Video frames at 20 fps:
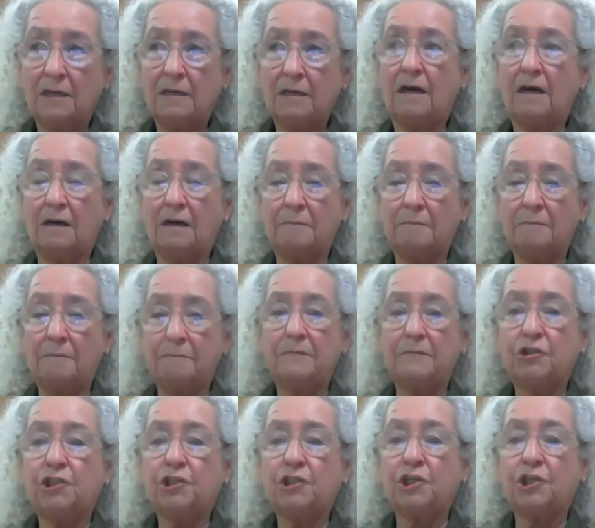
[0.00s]
Uh,
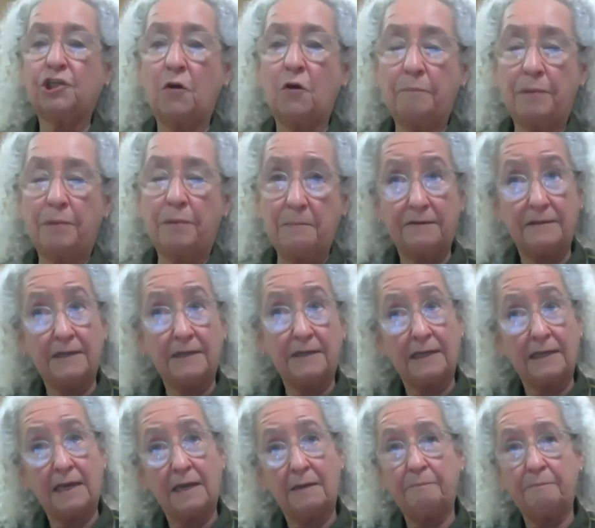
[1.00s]
show people and
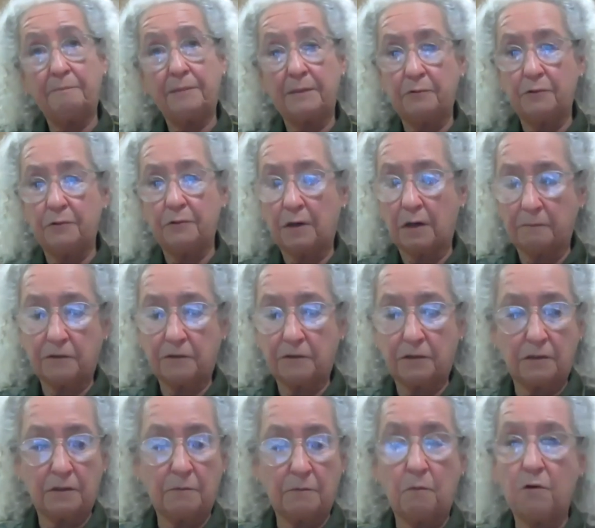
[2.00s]
again people who come to
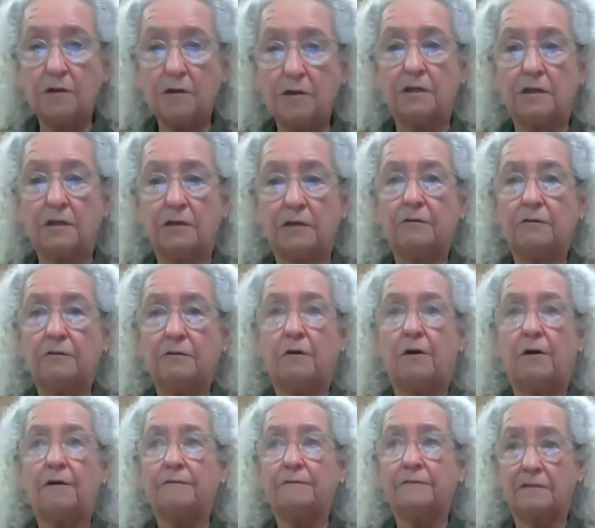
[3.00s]
the morgan are,
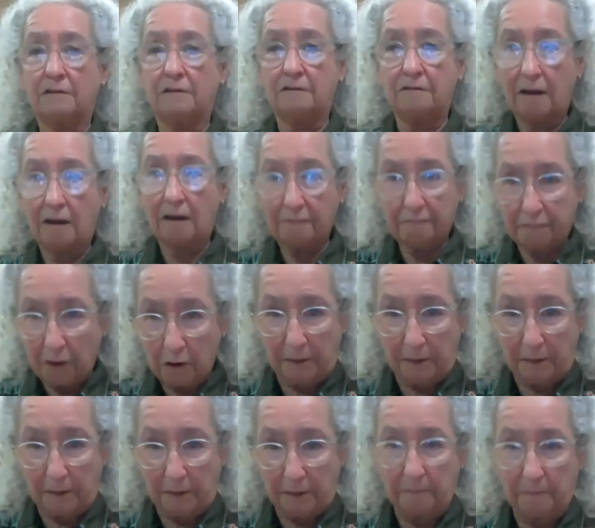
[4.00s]
are they're not folk
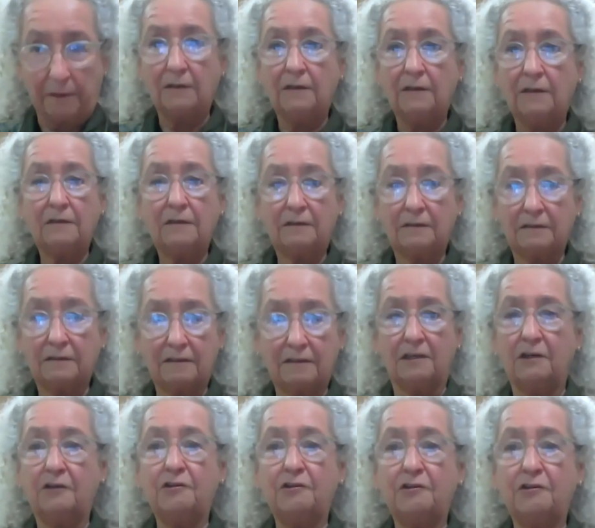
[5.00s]
people
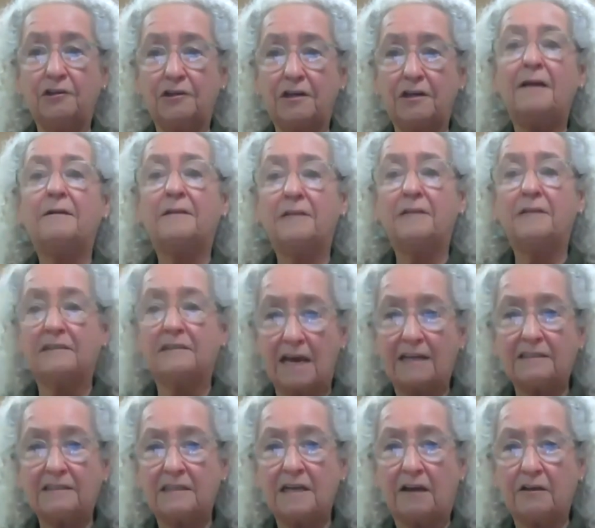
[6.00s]
you know you're not it's
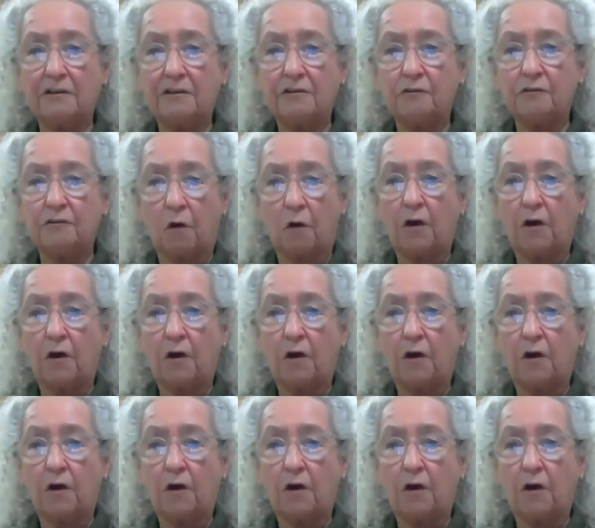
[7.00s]
not it's not your